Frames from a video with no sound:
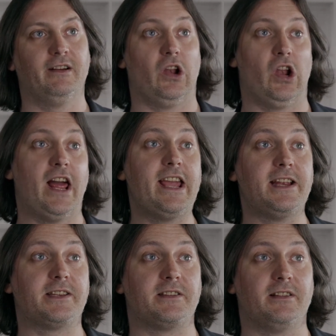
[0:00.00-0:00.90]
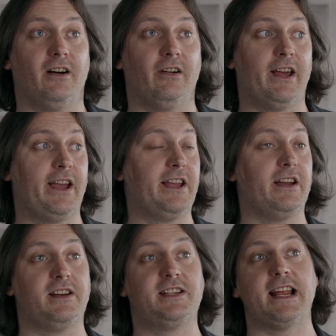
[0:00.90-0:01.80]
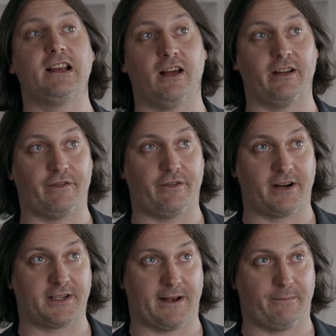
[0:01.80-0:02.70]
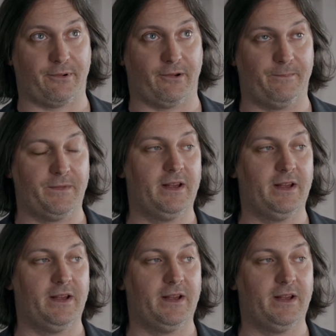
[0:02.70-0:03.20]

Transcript: late on a deadline, for example.